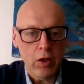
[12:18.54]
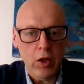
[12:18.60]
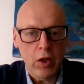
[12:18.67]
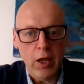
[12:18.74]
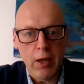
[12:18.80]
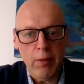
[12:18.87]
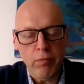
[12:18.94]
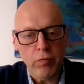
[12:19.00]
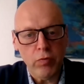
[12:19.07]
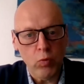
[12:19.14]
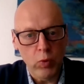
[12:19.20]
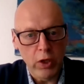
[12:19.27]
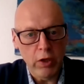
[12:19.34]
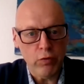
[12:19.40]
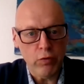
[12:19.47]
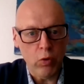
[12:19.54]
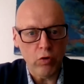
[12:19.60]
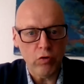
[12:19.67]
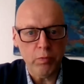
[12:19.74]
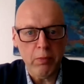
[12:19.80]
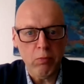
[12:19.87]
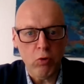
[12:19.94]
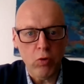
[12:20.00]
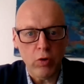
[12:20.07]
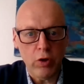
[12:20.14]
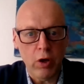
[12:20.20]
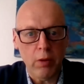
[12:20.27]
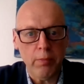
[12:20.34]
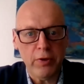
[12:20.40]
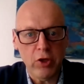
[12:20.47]
There will, of course, be more
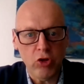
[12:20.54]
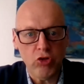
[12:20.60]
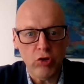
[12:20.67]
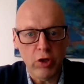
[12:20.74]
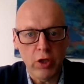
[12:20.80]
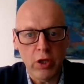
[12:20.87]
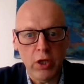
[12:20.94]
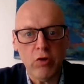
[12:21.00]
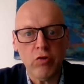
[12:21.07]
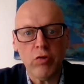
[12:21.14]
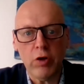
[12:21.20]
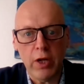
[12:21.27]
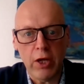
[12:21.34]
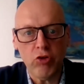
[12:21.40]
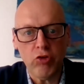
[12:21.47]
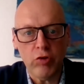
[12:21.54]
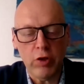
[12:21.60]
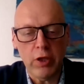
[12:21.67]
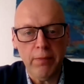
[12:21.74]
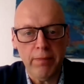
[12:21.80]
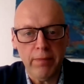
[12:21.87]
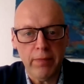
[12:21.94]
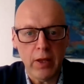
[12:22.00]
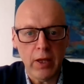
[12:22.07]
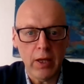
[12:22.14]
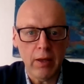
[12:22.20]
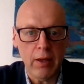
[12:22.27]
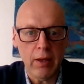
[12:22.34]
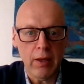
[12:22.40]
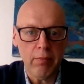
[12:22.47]
competition internationally
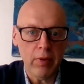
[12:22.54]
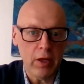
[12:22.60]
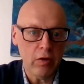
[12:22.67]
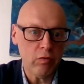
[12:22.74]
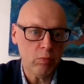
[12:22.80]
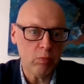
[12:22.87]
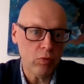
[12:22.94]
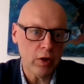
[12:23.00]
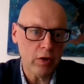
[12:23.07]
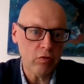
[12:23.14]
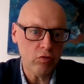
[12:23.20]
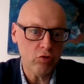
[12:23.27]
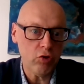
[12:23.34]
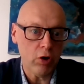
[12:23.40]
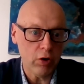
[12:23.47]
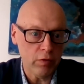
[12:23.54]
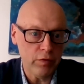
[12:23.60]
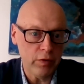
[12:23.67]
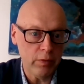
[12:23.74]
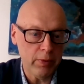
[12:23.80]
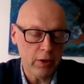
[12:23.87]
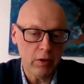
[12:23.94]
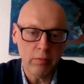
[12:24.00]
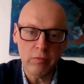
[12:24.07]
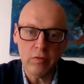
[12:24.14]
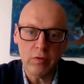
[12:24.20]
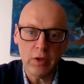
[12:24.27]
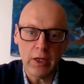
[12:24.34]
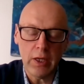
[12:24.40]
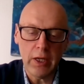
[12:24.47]
as geography
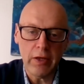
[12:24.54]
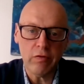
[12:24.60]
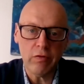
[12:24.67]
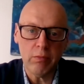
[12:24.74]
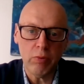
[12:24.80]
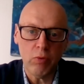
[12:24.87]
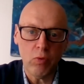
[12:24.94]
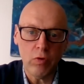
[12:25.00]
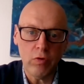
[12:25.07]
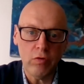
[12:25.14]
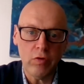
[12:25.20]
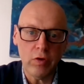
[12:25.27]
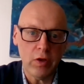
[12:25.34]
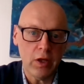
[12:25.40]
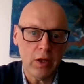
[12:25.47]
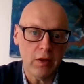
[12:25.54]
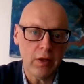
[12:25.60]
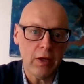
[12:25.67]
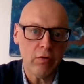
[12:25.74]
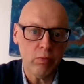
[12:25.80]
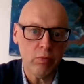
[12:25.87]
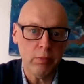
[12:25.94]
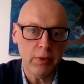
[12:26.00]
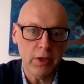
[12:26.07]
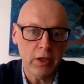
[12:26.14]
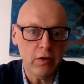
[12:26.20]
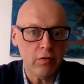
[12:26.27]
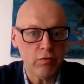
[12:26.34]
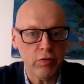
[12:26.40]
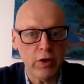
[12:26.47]
becomes less important, and that will mean
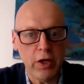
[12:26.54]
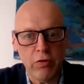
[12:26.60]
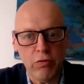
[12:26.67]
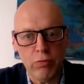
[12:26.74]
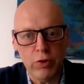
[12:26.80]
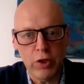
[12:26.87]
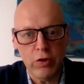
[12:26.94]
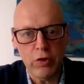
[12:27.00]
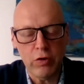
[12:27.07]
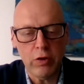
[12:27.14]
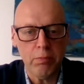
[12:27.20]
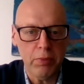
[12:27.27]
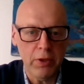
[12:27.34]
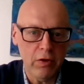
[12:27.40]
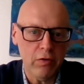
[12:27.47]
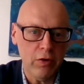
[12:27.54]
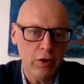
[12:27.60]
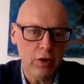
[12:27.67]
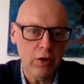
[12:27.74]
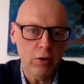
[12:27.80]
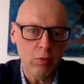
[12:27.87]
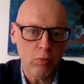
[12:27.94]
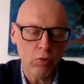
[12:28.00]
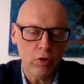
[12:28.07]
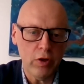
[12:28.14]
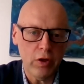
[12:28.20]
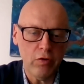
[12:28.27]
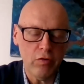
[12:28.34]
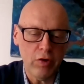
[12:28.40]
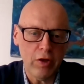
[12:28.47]
that freelancers will need to compete more
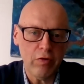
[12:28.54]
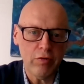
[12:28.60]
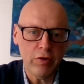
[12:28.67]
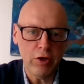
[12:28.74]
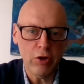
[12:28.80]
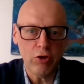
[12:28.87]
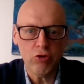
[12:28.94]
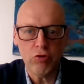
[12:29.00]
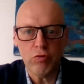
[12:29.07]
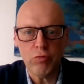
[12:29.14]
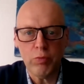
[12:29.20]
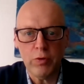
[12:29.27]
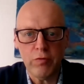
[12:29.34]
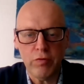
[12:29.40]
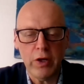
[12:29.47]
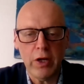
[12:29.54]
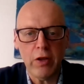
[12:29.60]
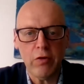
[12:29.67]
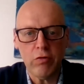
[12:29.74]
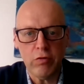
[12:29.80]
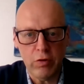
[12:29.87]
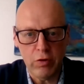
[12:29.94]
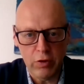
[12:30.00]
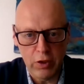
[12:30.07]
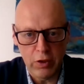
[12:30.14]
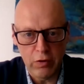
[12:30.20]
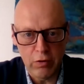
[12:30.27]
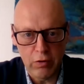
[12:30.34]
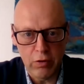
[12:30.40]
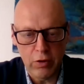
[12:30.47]
intensely, not just with freelancers
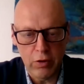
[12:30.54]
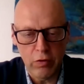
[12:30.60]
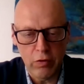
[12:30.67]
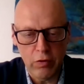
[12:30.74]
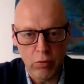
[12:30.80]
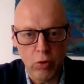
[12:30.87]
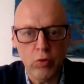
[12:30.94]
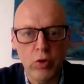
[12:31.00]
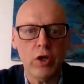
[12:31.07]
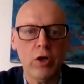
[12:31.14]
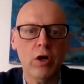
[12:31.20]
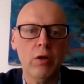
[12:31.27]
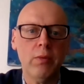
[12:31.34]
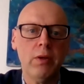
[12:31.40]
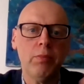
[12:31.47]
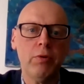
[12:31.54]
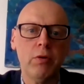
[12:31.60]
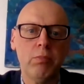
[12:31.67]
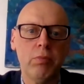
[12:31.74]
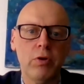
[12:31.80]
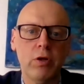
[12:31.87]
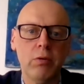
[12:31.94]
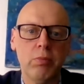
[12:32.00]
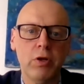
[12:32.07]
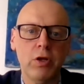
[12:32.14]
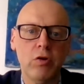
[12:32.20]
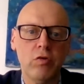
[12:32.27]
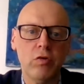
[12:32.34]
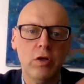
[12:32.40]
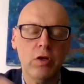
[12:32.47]
in their own economy, but
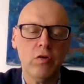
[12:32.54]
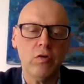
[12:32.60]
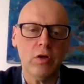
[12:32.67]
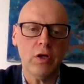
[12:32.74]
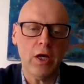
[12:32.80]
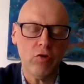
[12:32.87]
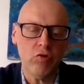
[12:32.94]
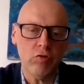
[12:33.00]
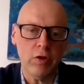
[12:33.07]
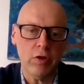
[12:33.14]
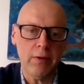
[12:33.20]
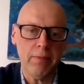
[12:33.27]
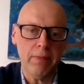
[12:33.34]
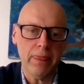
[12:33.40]
internationally.